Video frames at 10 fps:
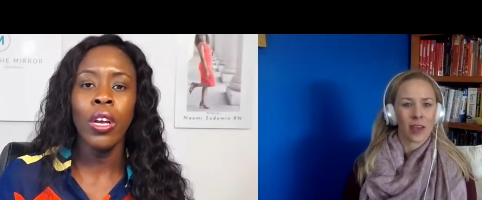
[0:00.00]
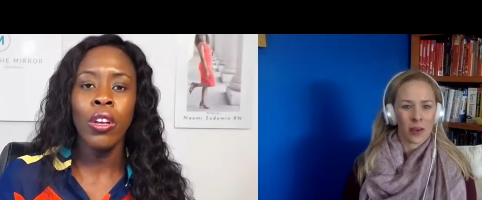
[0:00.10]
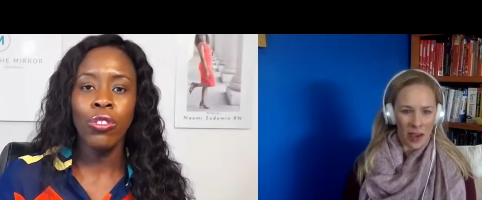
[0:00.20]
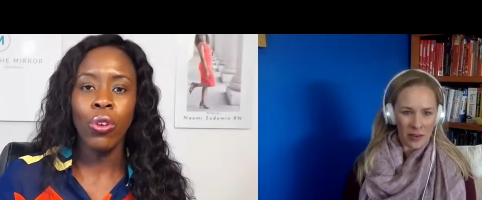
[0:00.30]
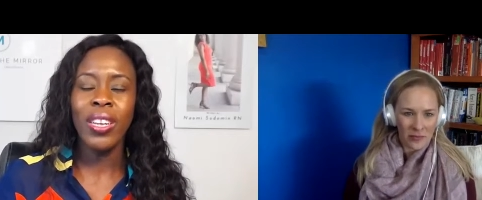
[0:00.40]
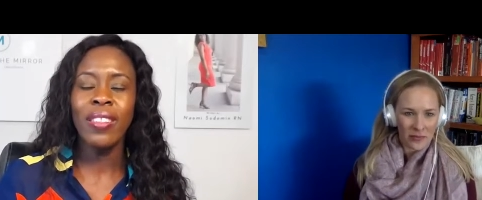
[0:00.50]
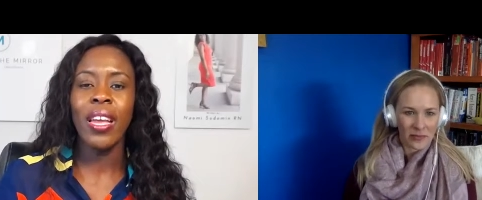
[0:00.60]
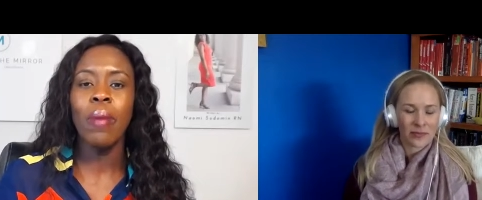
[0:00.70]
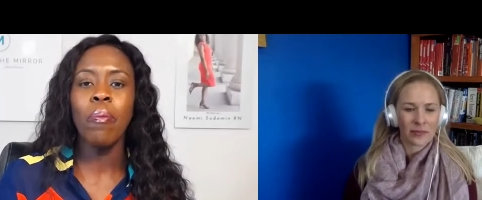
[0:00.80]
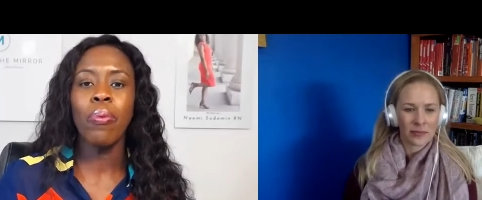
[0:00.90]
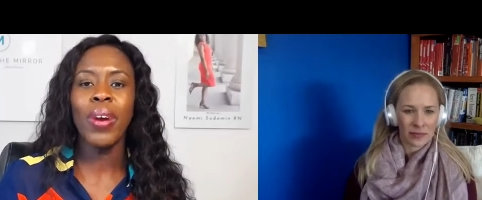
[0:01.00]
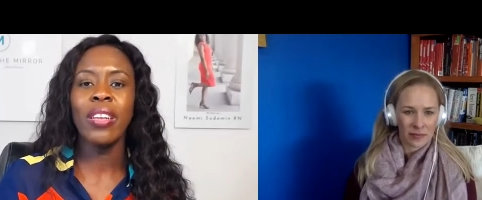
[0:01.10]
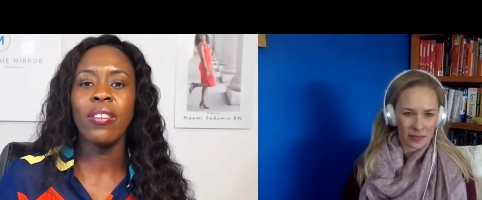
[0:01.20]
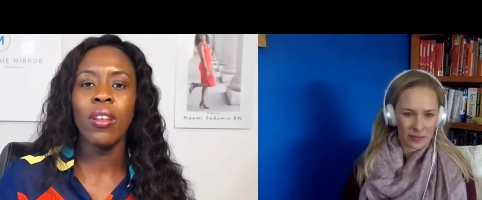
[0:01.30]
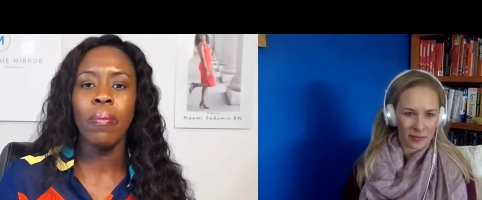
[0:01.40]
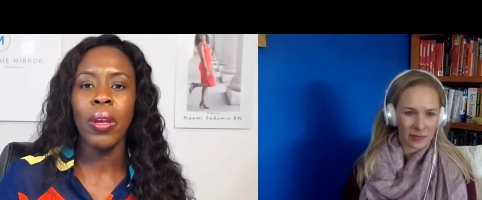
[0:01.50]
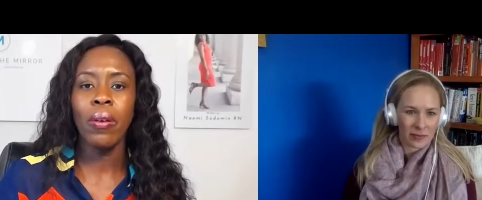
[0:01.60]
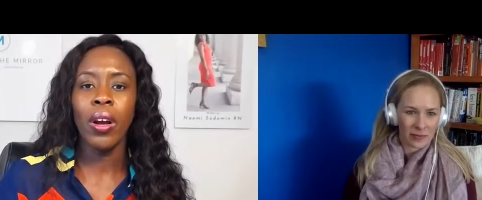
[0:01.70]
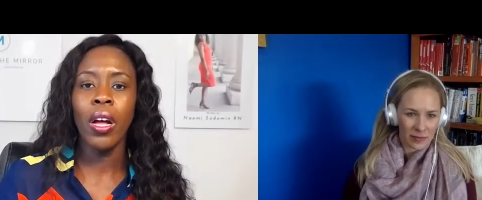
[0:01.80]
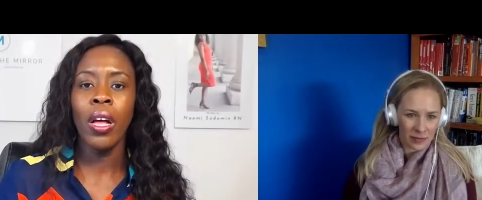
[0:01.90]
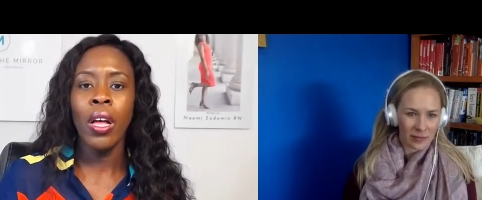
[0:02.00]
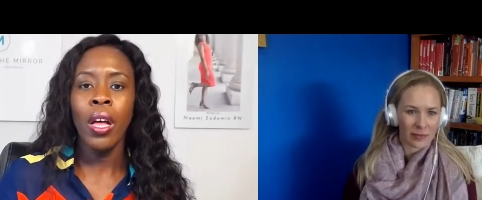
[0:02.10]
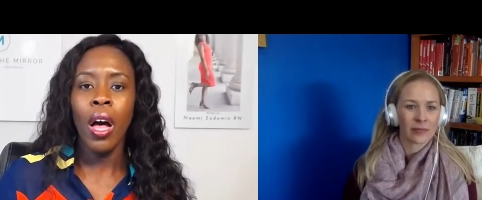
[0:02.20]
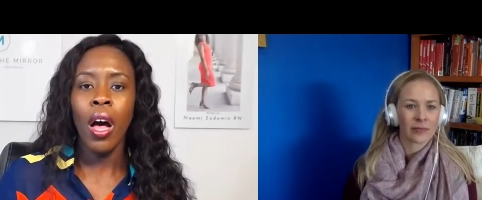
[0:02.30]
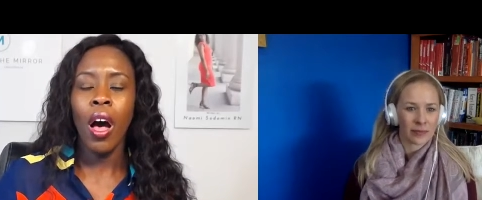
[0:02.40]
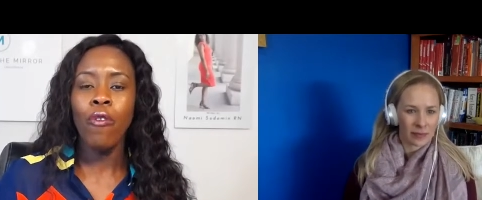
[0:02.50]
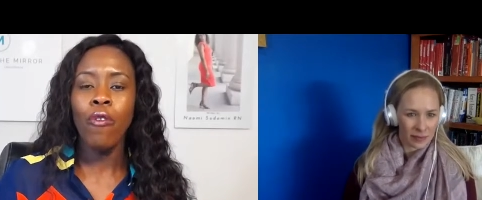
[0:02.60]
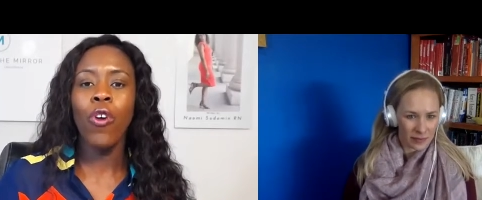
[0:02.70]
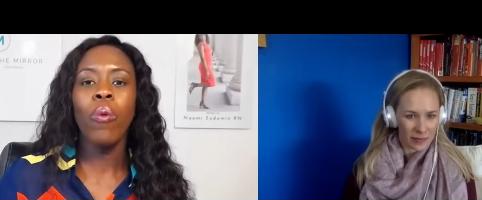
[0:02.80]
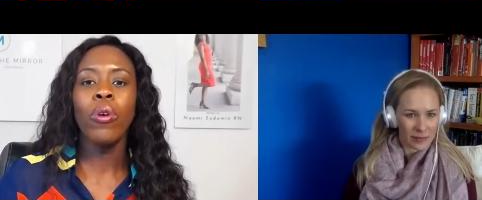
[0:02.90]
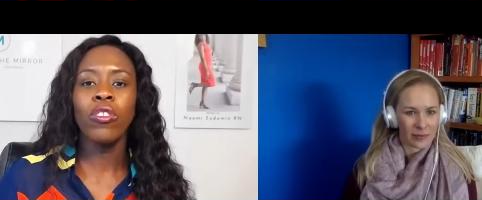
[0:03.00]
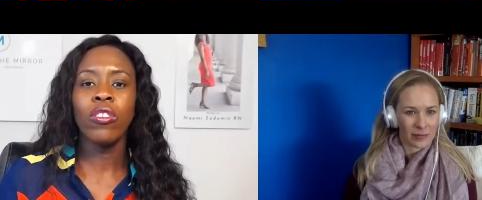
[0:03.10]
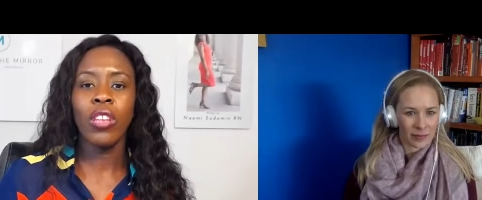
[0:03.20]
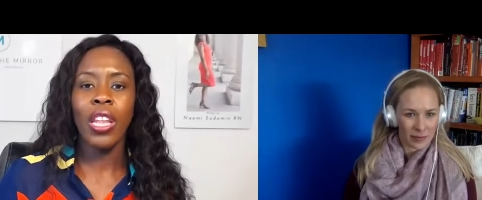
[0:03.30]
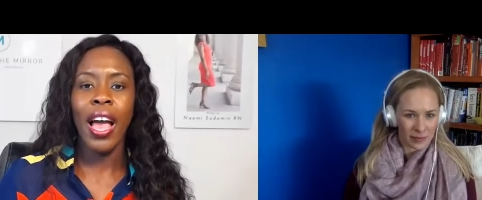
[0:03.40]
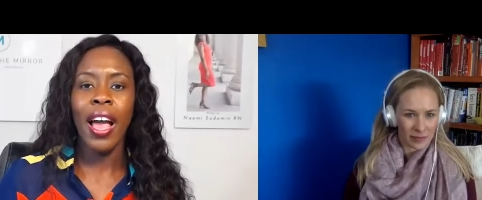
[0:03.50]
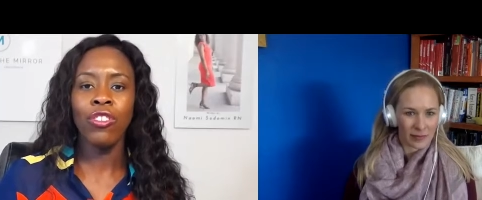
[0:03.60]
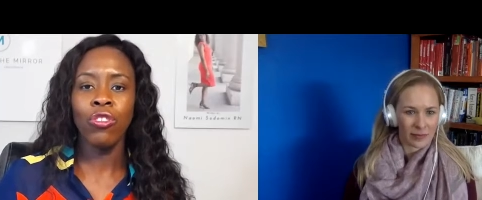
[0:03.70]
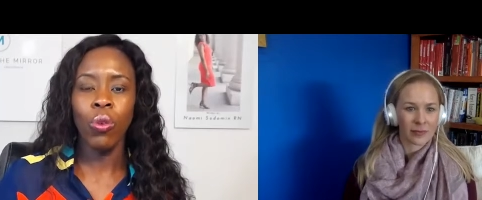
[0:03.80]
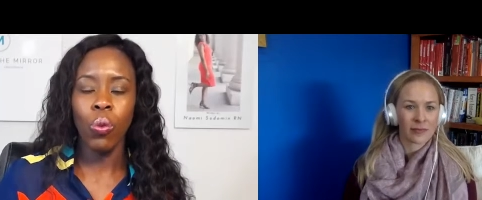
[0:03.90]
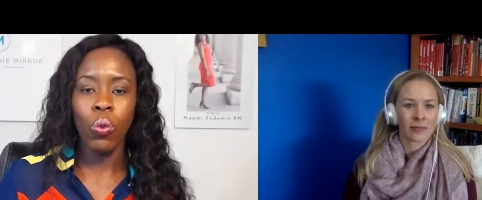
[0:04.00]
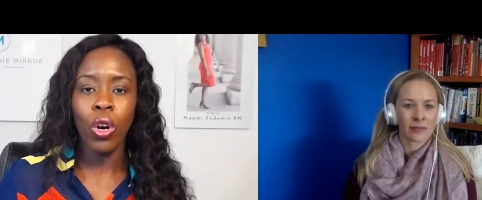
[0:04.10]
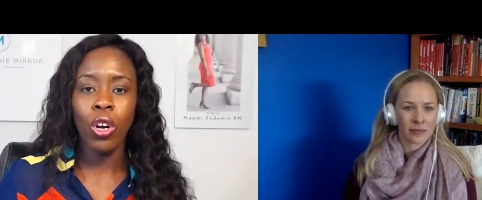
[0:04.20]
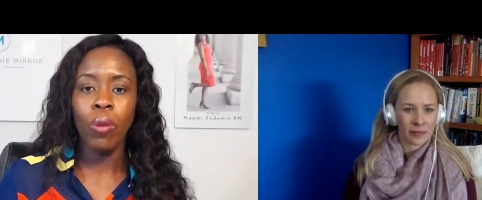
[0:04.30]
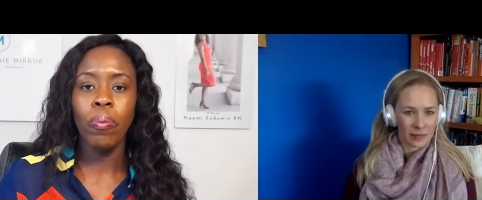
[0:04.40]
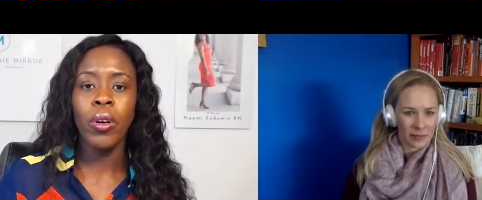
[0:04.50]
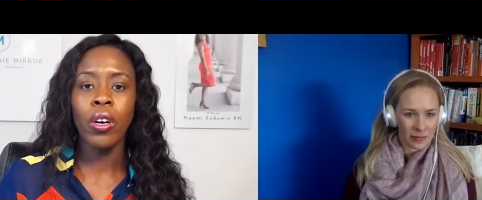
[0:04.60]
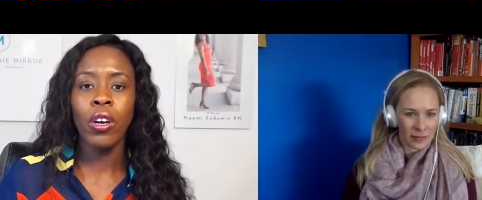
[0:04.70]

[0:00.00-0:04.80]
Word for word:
Speaker 1: So okay. It's embracethemirror.com/workbook/.